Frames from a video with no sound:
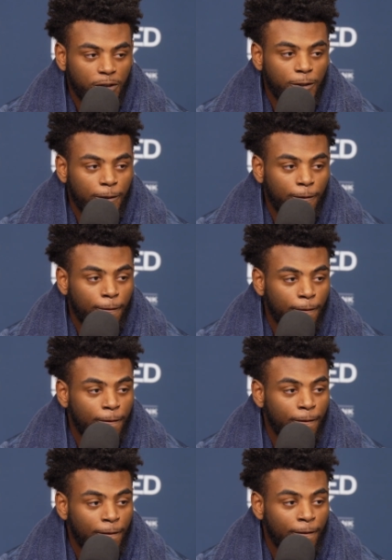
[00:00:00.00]
You took a
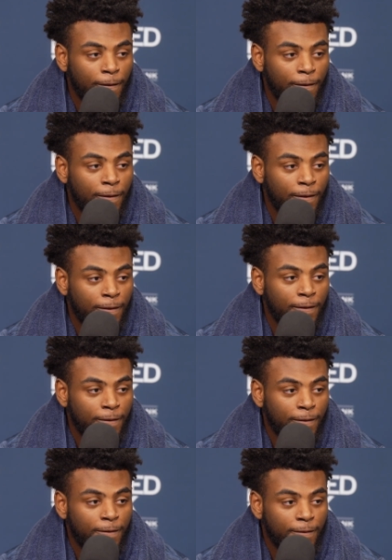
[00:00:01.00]
lot of
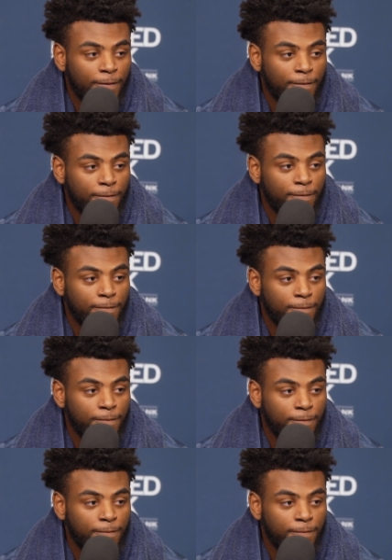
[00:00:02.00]
shots last year, a
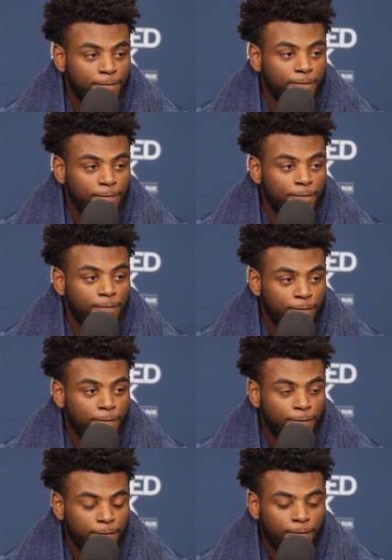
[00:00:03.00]
lot of tough shots,
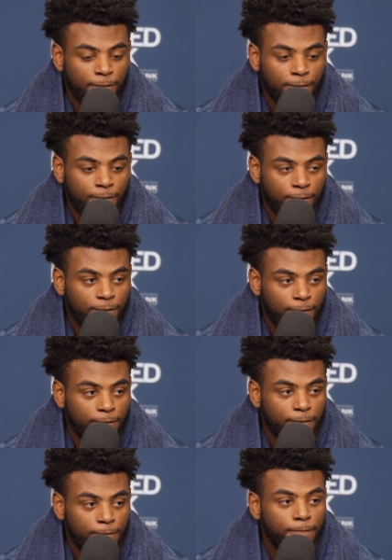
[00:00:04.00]
uh, but
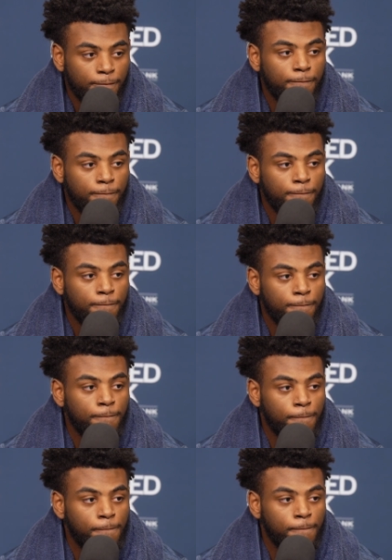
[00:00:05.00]
mid-range shots.
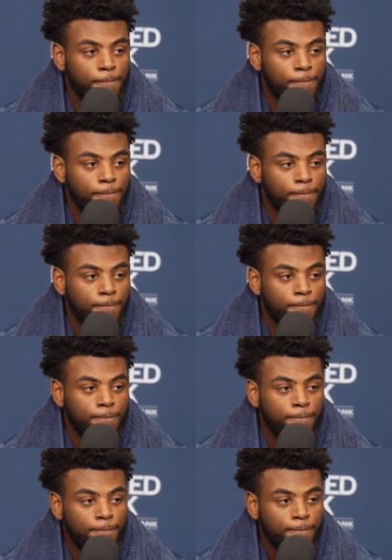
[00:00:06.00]
Uh,
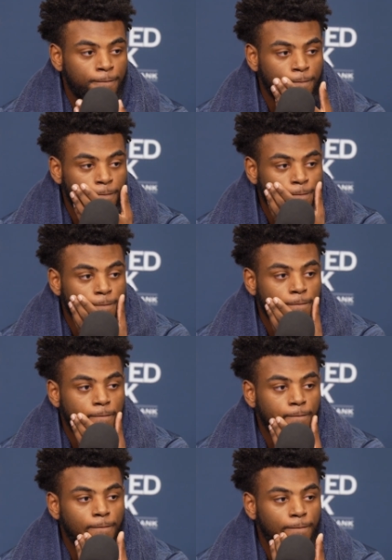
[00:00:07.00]
could
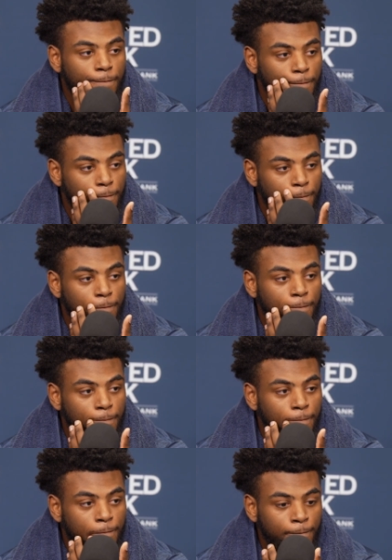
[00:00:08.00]
this offense suit
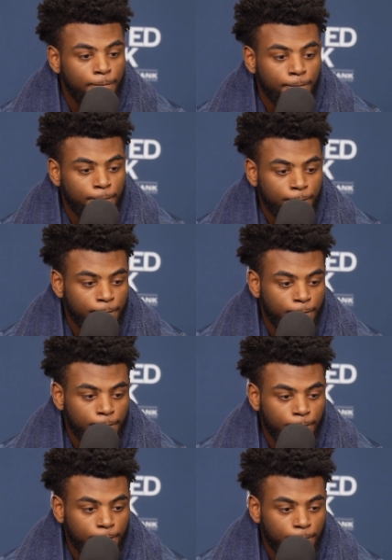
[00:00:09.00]
someone
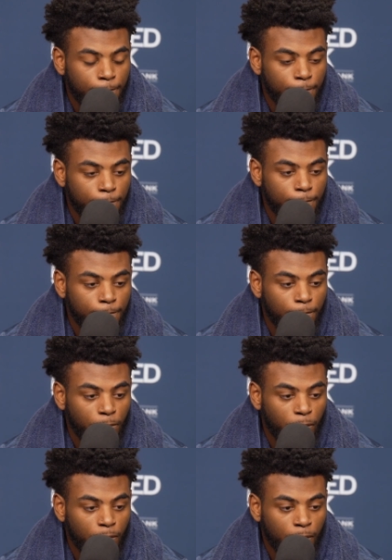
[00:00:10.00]
with your
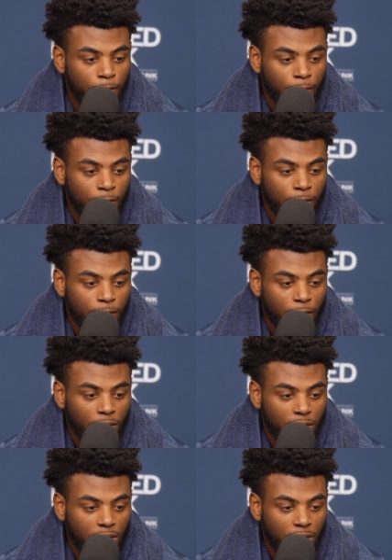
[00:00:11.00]
capabilities? Do you think?